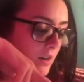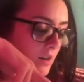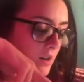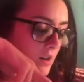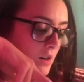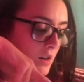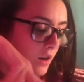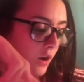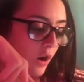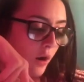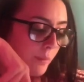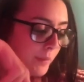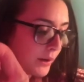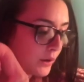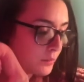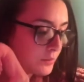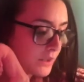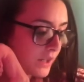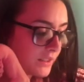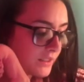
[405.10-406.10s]
can't pick
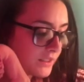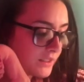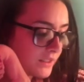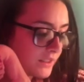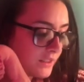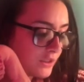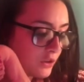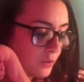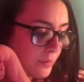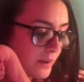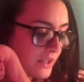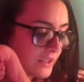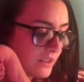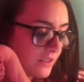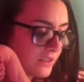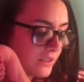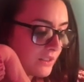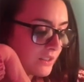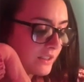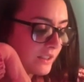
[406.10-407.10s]
up dances, you'll burst out
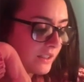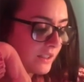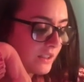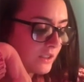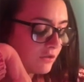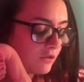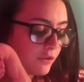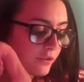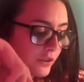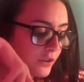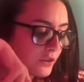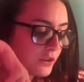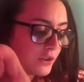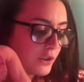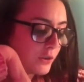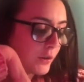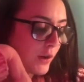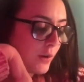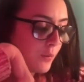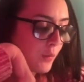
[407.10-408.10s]
into tears, refuse to do
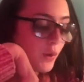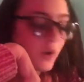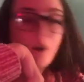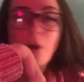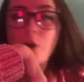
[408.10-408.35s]
it and walk out the